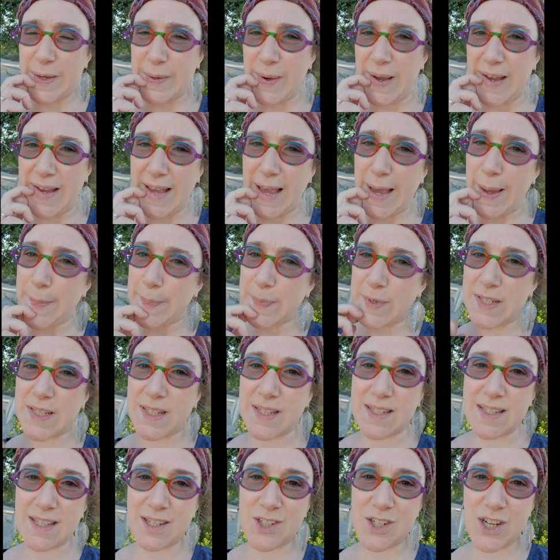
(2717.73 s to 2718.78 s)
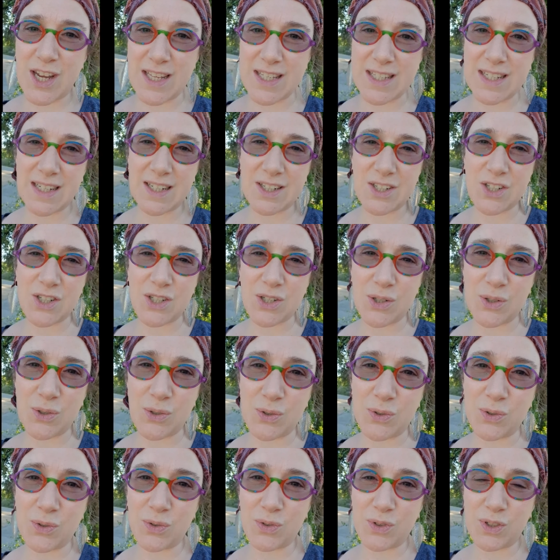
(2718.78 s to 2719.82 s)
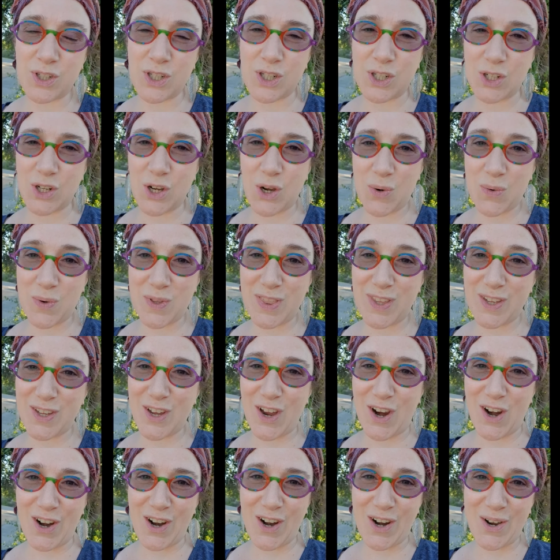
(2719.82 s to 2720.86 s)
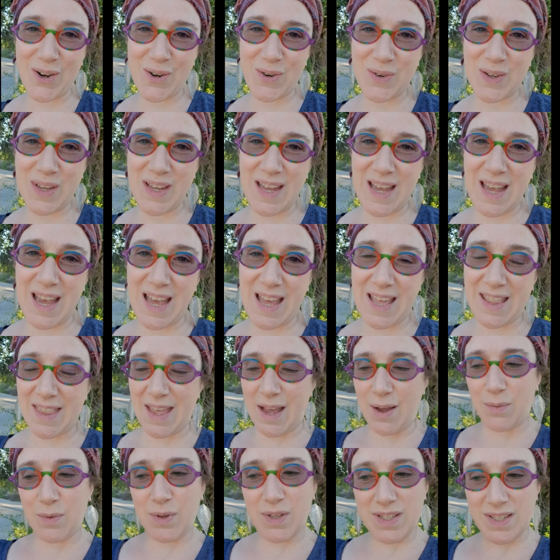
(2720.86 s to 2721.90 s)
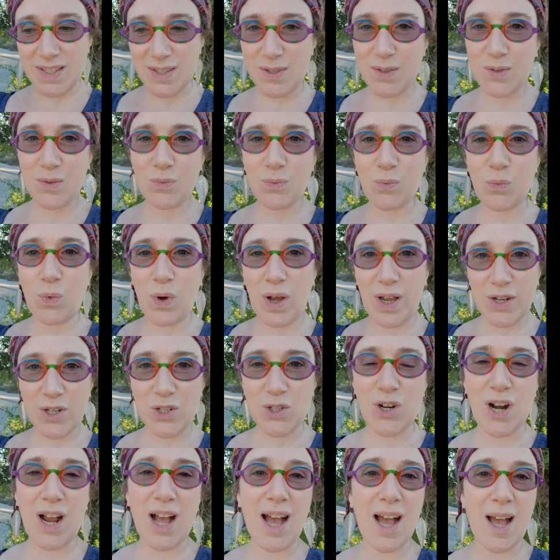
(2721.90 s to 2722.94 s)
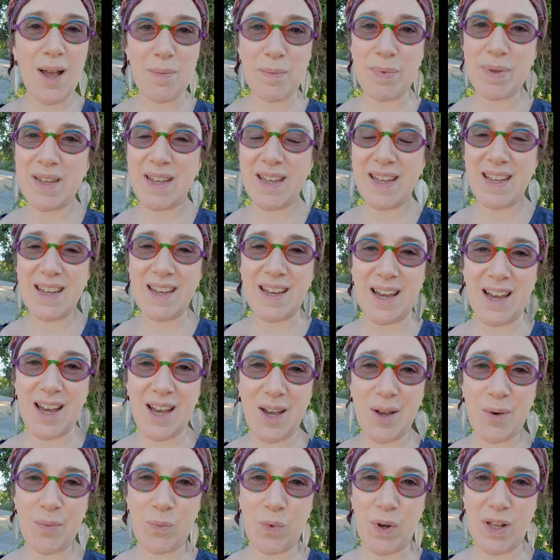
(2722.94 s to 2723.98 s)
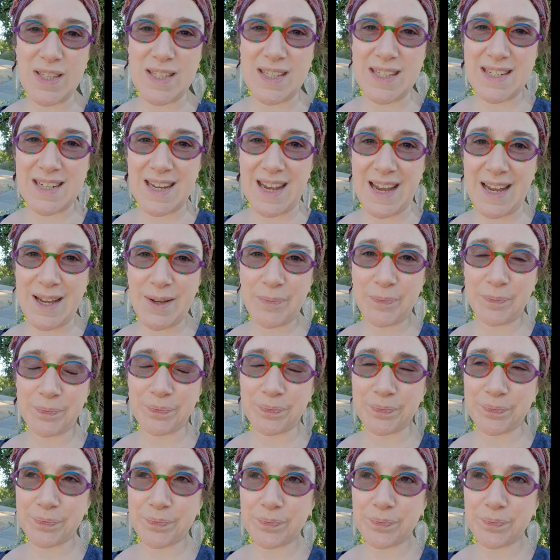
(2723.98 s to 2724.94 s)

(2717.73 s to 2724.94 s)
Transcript: So I kept suggesting to go with the yarrow, and that was one drop once a day.